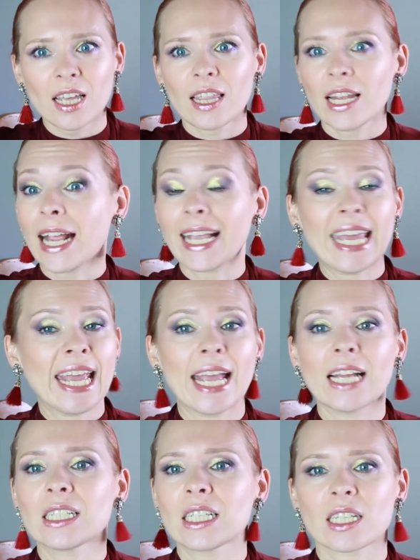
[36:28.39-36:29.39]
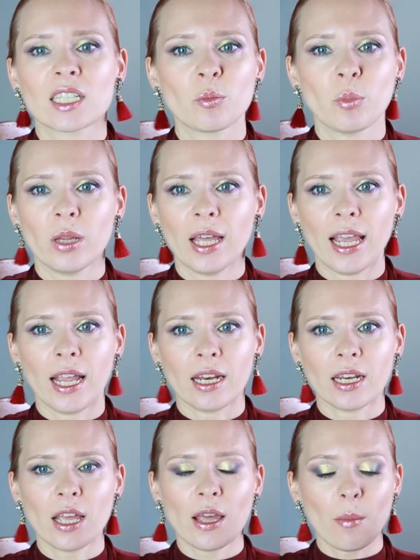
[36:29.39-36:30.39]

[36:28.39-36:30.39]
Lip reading: that I can't explain.